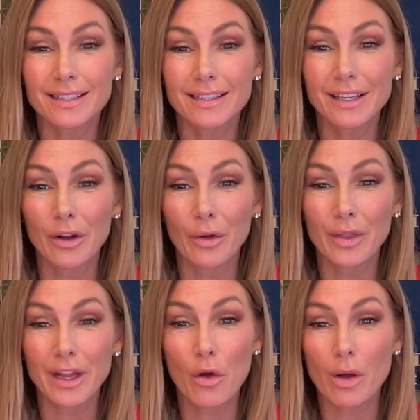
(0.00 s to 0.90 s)

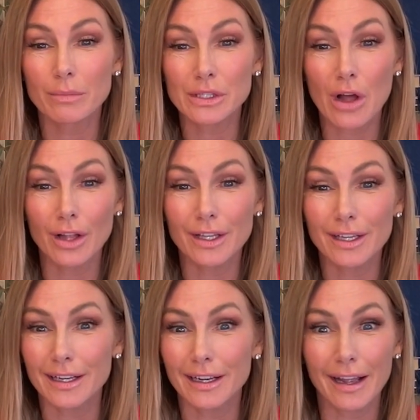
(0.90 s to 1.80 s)
they know I'm solid
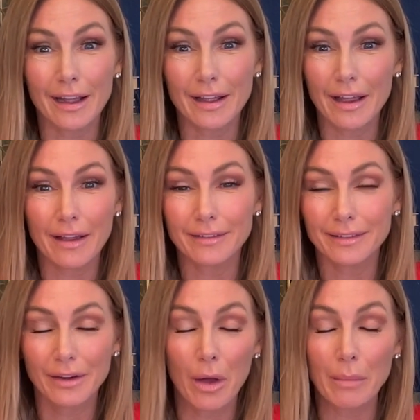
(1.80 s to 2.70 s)
and
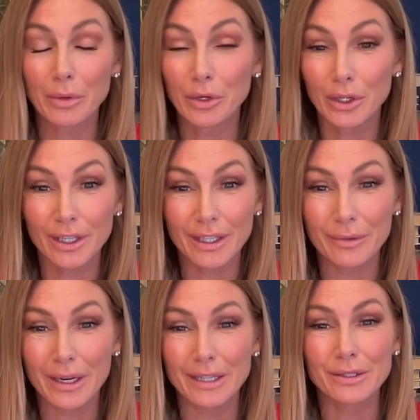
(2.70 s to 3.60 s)
I'm good at
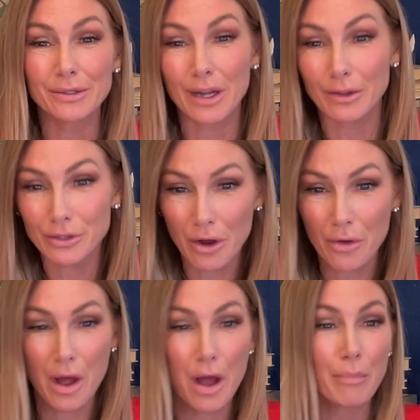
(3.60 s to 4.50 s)
what I do and I'll
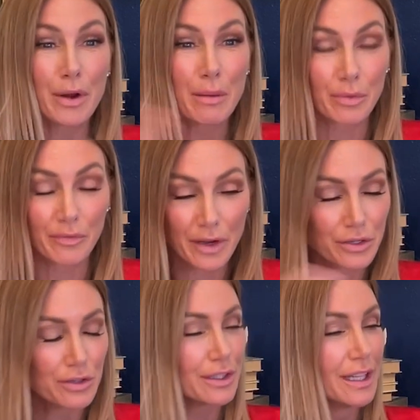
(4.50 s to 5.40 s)
show up and I'm
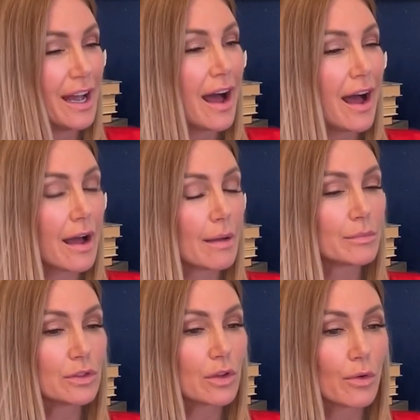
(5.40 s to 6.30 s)
professional.
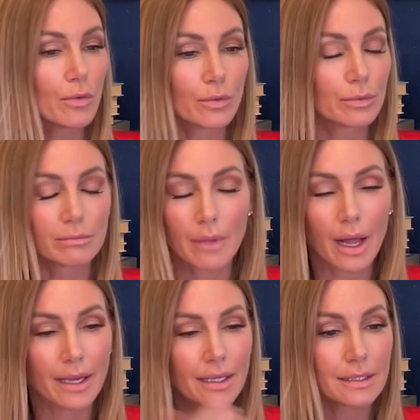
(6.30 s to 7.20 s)
So
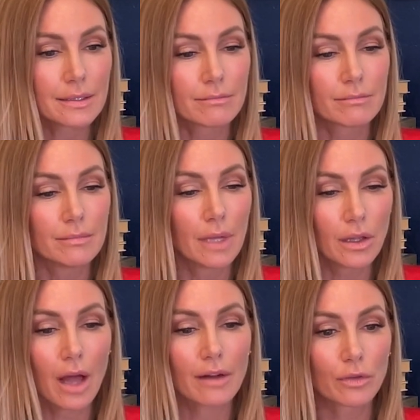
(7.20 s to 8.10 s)
I get a
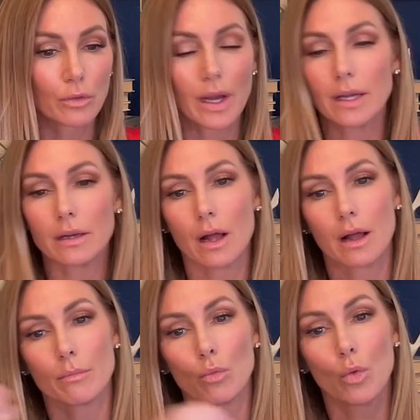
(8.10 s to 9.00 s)
lot of great,
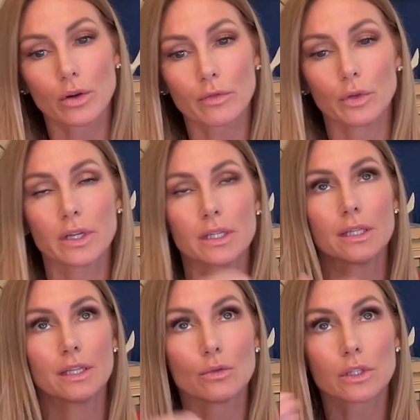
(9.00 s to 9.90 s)
wonderful,
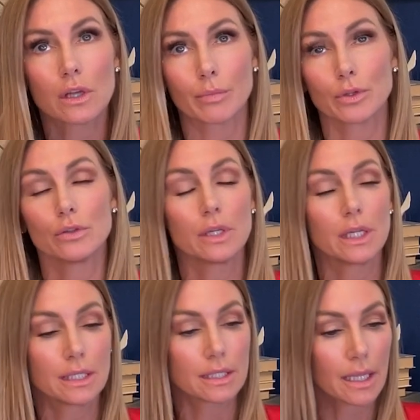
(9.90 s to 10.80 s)
continuous
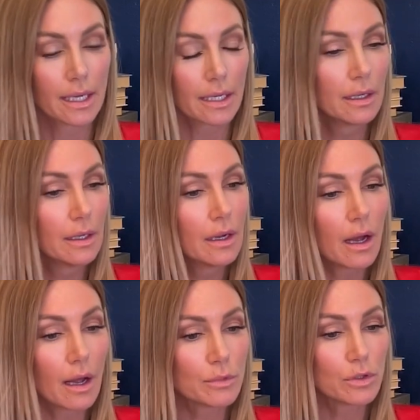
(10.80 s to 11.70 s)
opportunities. Like
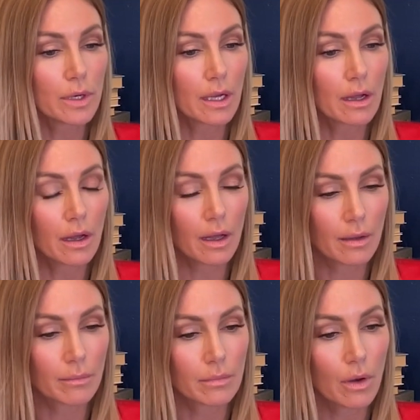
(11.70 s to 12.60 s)
I'm doing
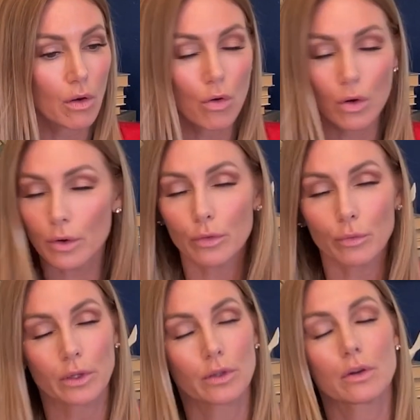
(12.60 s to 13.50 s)
a horror
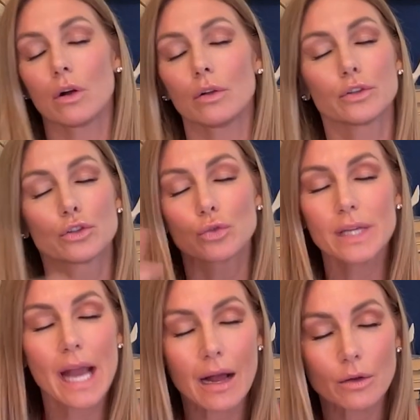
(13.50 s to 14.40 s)
thriller called The
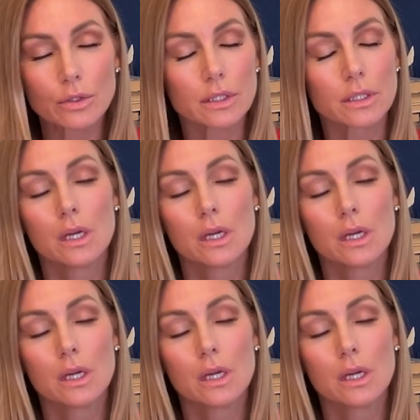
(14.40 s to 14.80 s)
Treehouse,